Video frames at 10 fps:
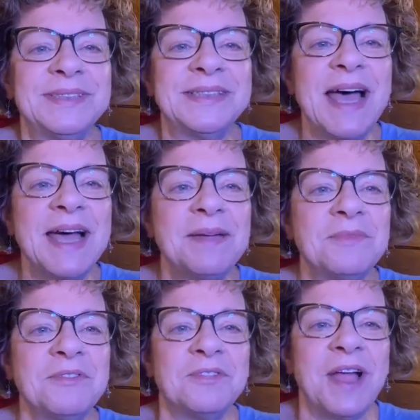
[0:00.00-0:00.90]
It's
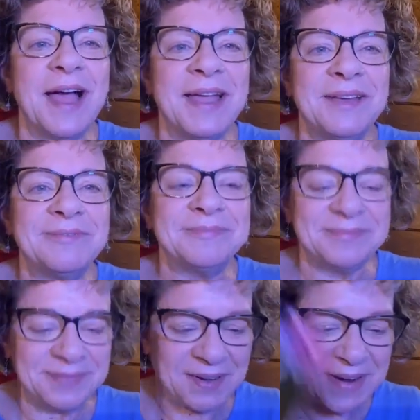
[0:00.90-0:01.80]
time to fly.
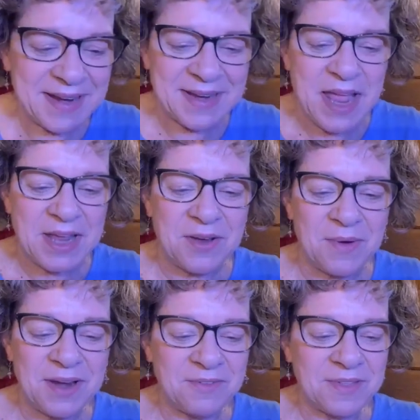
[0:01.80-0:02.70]
All right. You
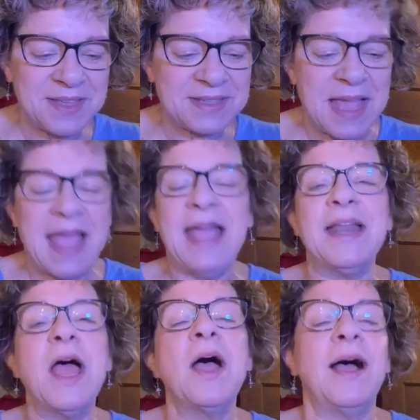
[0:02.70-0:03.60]
ready for this?
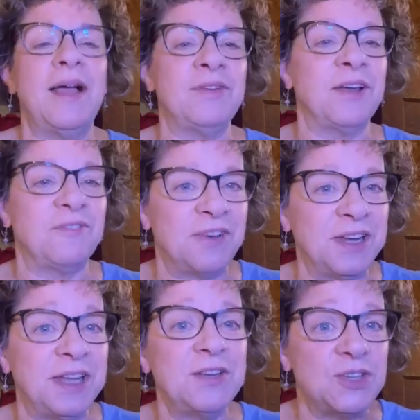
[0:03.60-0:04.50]
And I've got a
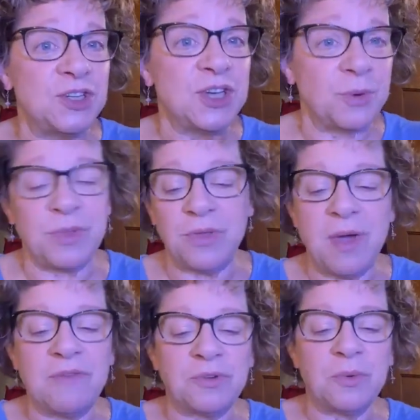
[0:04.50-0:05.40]
funny to share with you
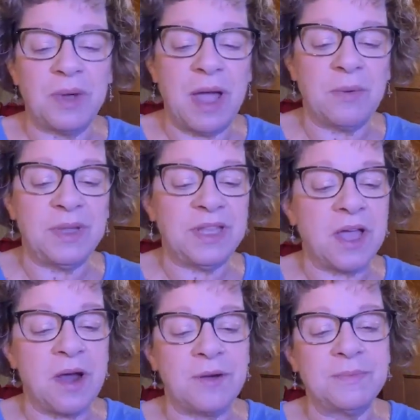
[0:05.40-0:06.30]
after I read the
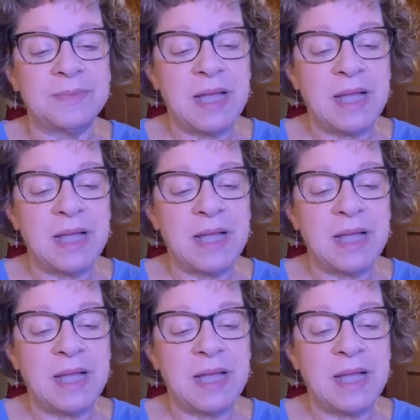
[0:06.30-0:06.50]
card.